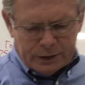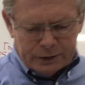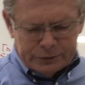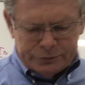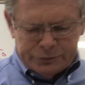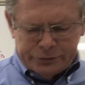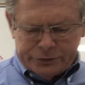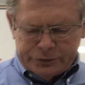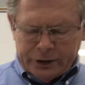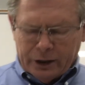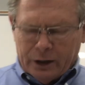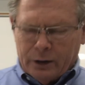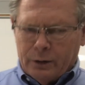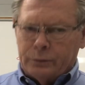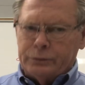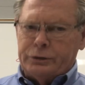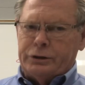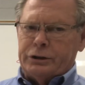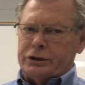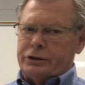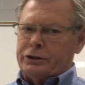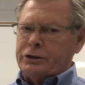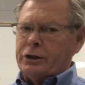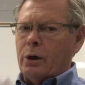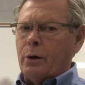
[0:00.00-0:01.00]
So
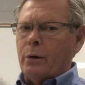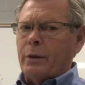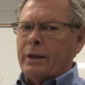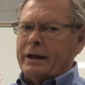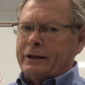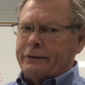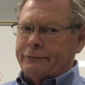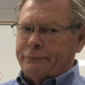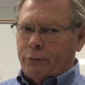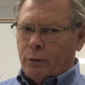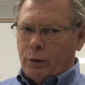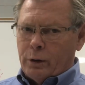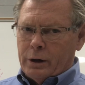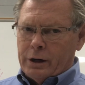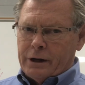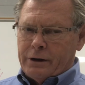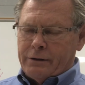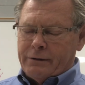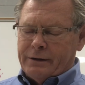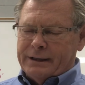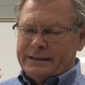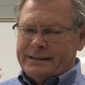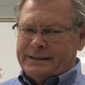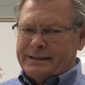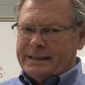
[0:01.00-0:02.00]
just know that's 40
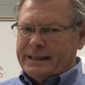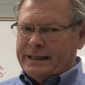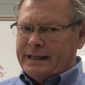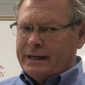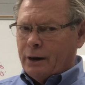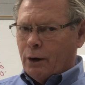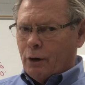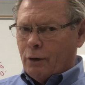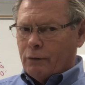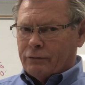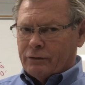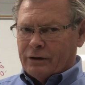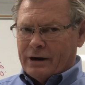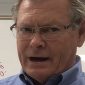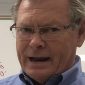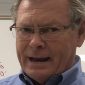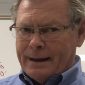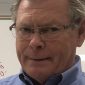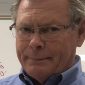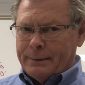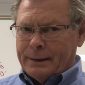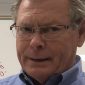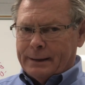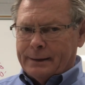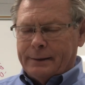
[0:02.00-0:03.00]
degrees C over
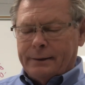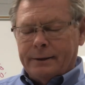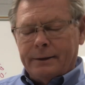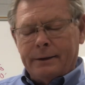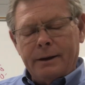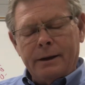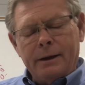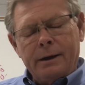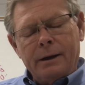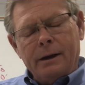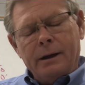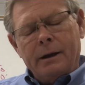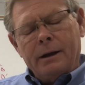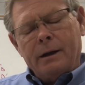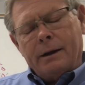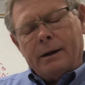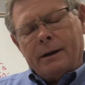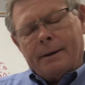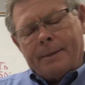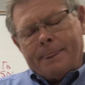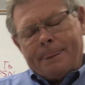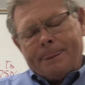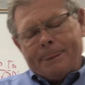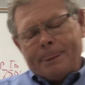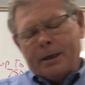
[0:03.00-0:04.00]
ambient.
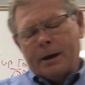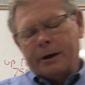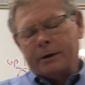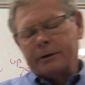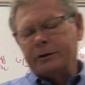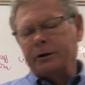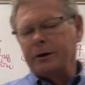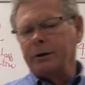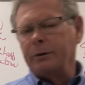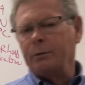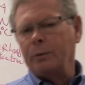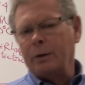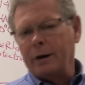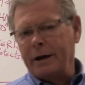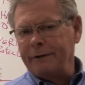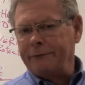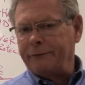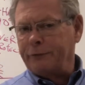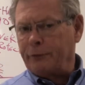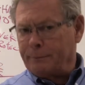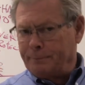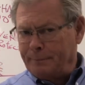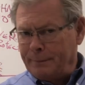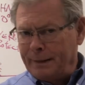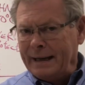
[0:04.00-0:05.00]
A good way
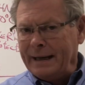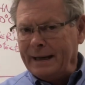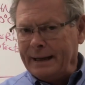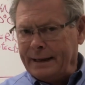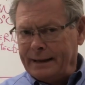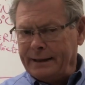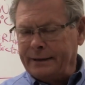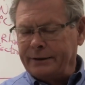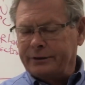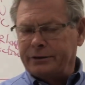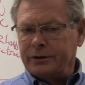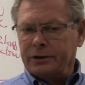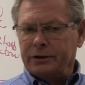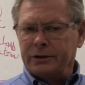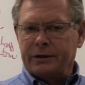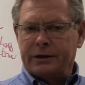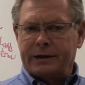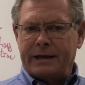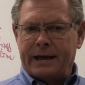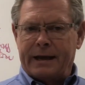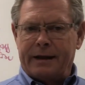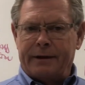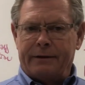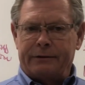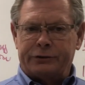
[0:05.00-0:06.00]
for me to look
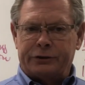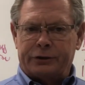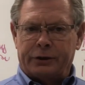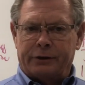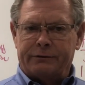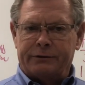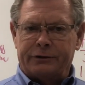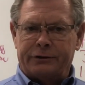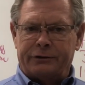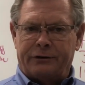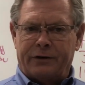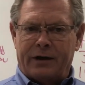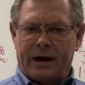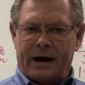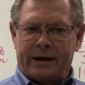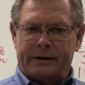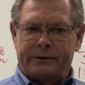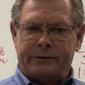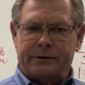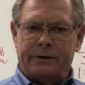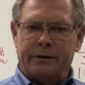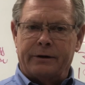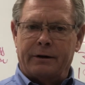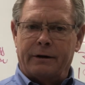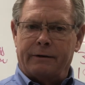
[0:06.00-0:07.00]
at a service
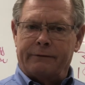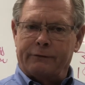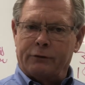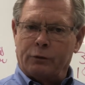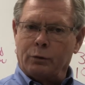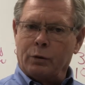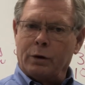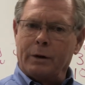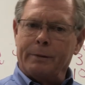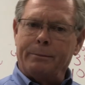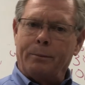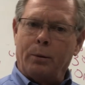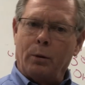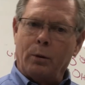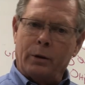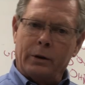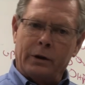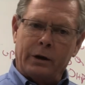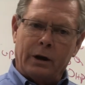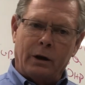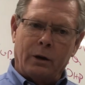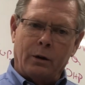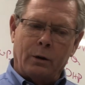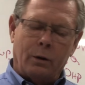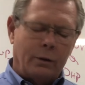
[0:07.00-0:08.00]
factor of a
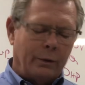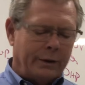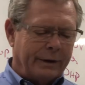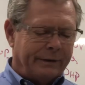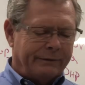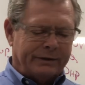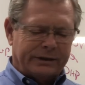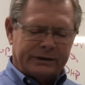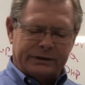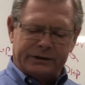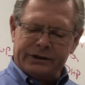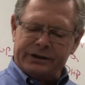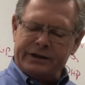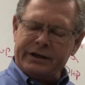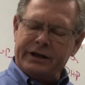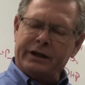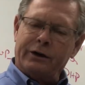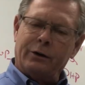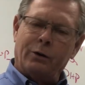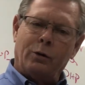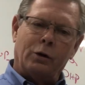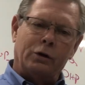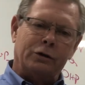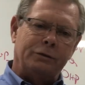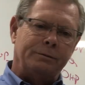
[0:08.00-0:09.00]
1.0, if it's a 10
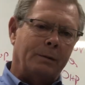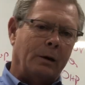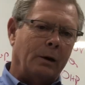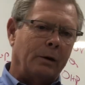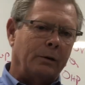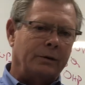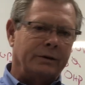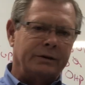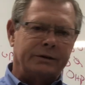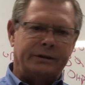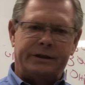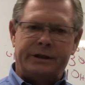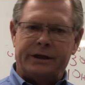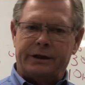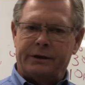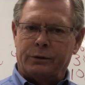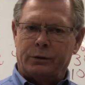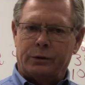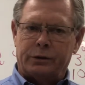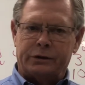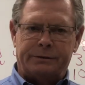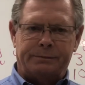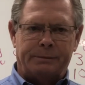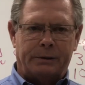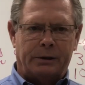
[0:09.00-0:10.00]
horse motor, is 10
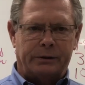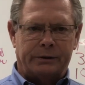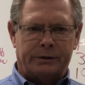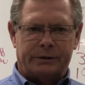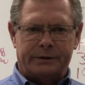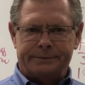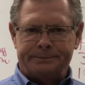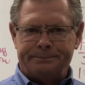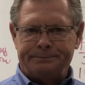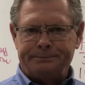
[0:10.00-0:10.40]
horse motor.